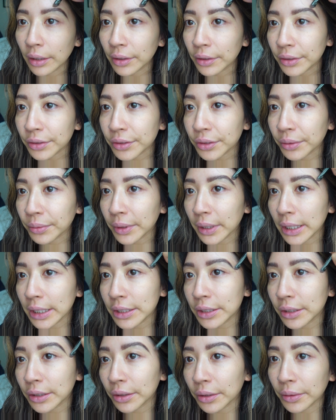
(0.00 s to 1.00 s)
So what I
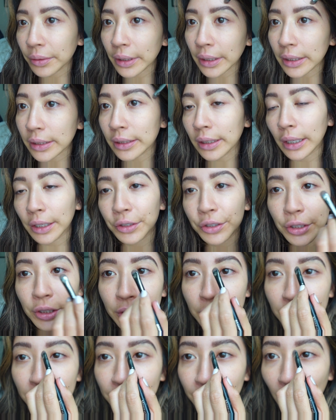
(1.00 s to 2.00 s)
do is I
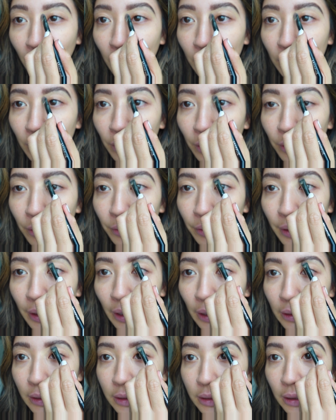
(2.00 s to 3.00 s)
just follow
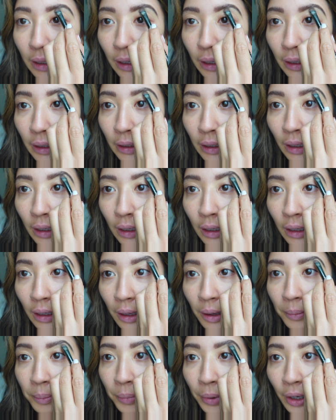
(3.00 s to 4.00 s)
the inside
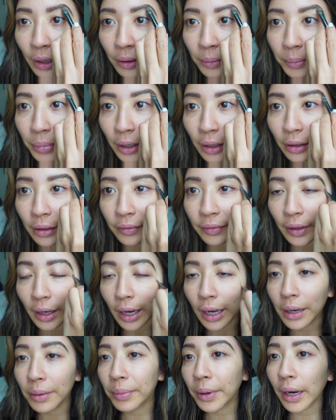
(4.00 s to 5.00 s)
bottom part of the
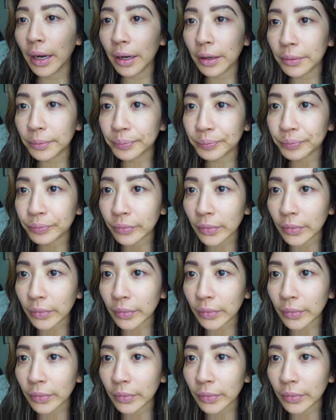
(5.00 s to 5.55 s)
eyebrow,